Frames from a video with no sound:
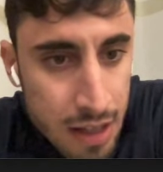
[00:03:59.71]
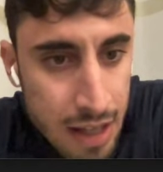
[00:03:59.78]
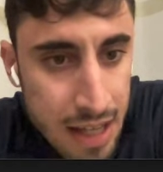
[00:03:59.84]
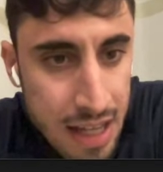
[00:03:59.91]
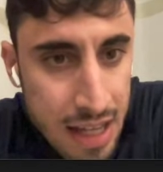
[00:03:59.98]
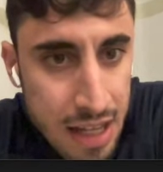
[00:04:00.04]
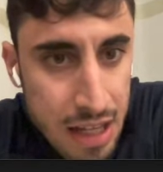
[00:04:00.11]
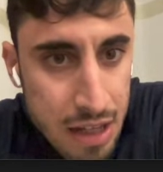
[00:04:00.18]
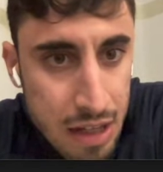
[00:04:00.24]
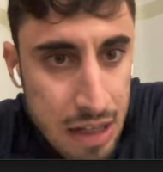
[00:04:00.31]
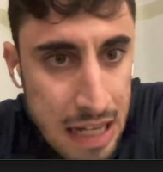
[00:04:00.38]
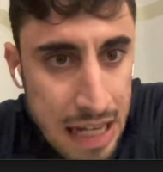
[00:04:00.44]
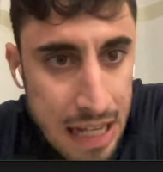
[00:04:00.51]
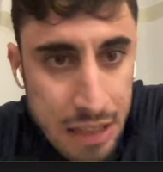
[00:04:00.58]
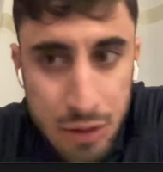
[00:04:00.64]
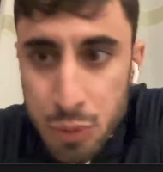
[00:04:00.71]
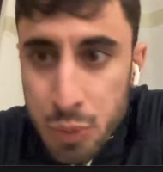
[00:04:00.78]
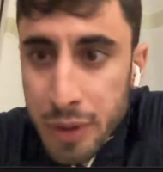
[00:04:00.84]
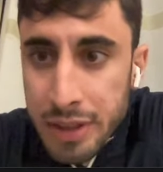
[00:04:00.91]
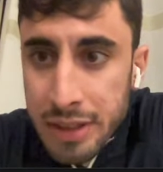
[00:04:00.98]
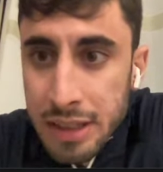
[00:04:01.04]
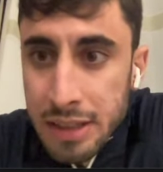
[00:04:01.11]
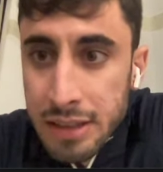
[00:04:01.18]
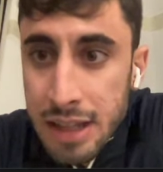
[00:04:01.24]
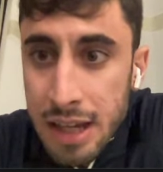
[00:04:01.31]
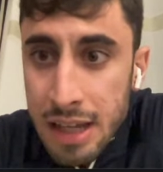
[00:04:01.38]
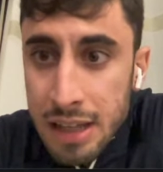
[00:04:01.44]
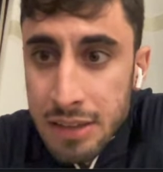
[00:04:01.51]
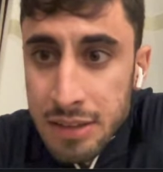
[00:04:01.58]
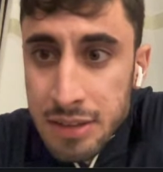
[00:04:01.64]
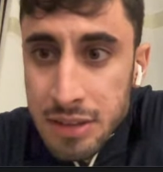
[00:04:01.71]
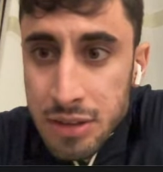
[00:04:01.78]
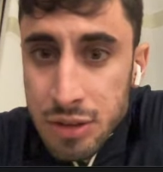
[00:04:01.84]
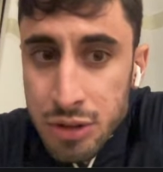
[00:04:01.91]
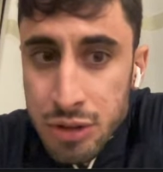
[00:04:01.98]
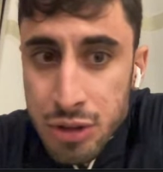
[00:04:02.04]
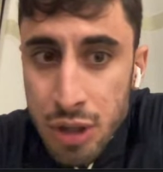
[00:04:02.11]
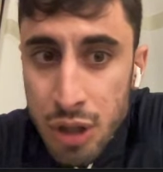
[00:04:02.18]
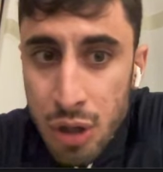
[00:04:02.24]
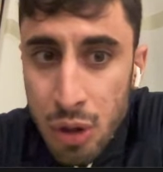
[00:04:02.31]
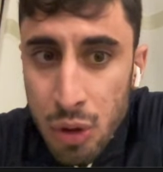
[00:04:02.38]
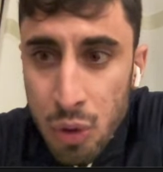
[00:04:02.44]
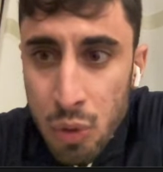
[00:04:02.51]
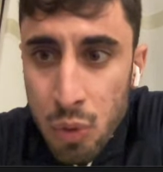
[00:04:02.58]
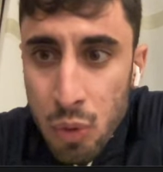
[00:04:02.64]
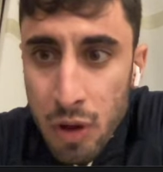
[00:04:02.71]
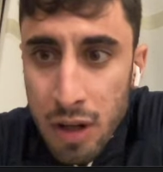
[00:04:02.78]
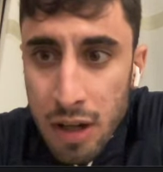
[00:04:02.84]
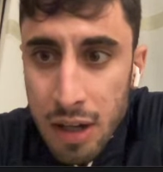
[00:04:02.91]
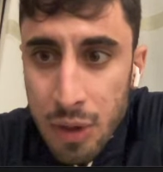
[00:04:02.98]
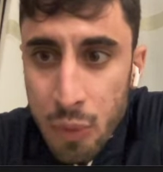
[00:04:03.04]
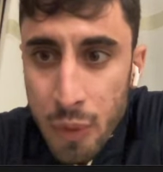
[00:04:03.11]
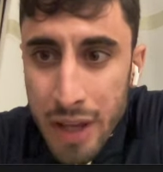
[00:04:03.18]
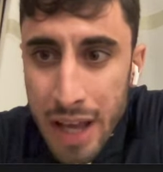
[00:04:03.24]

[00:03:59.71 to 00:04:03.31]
And we did that so we